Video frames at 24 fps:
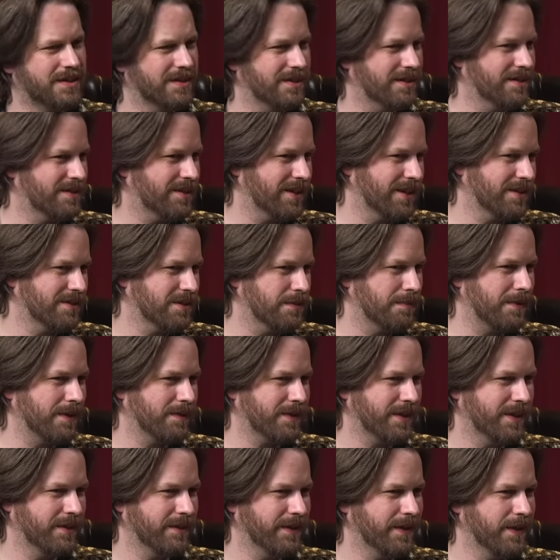he thinks
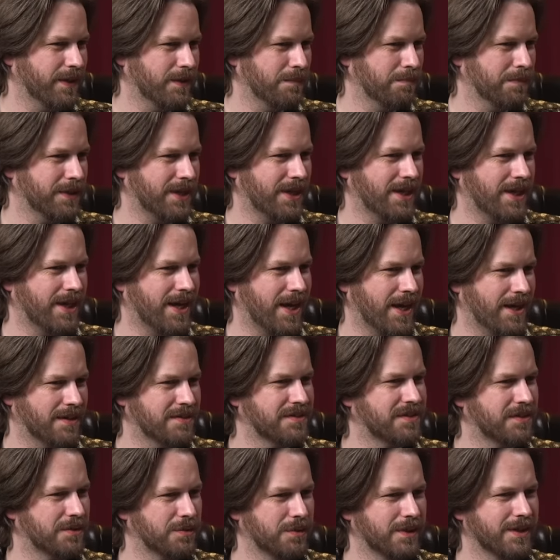about killing him, but then he
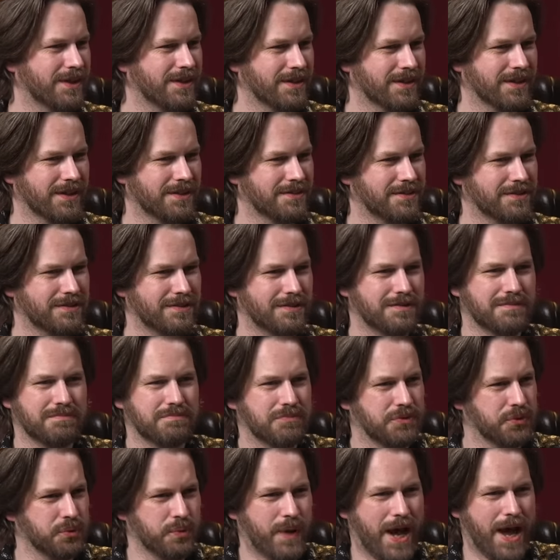can't do it, and then just
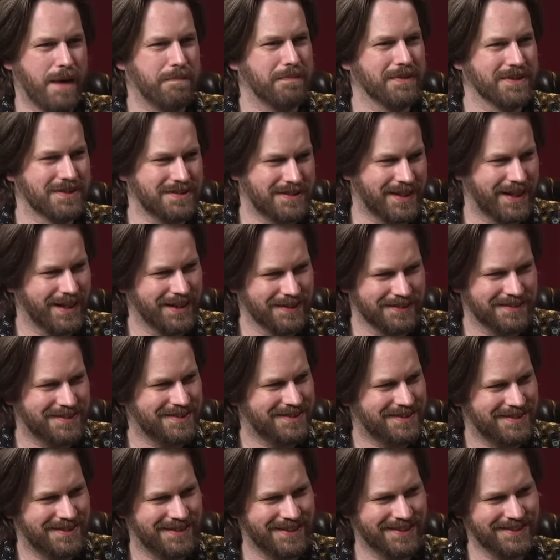through
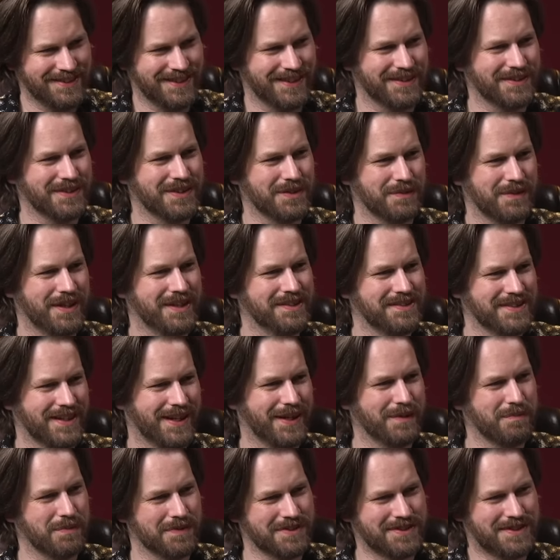happenstance, he's there at the right
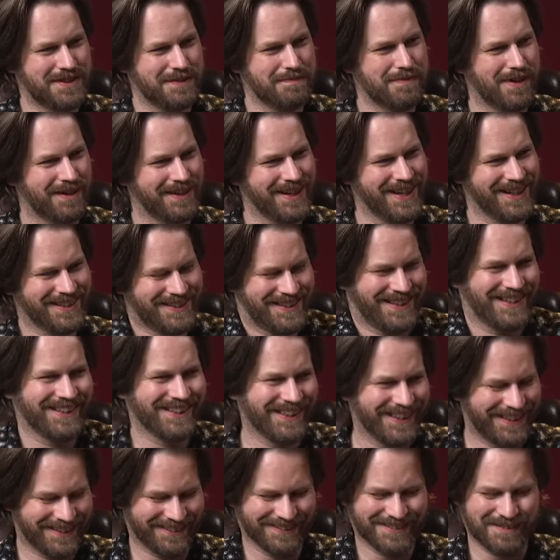time where Steve Martin
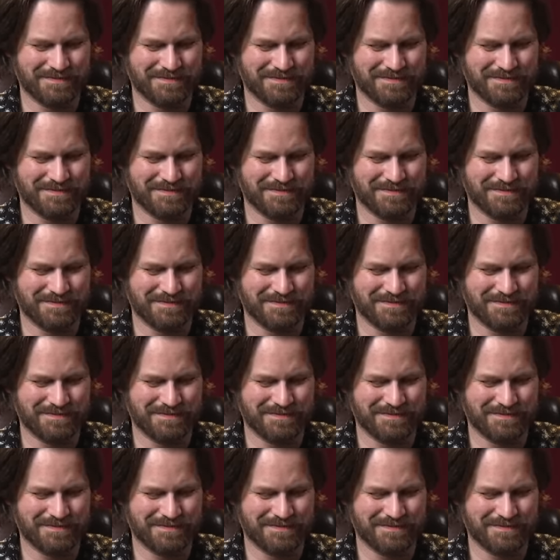accidentally kills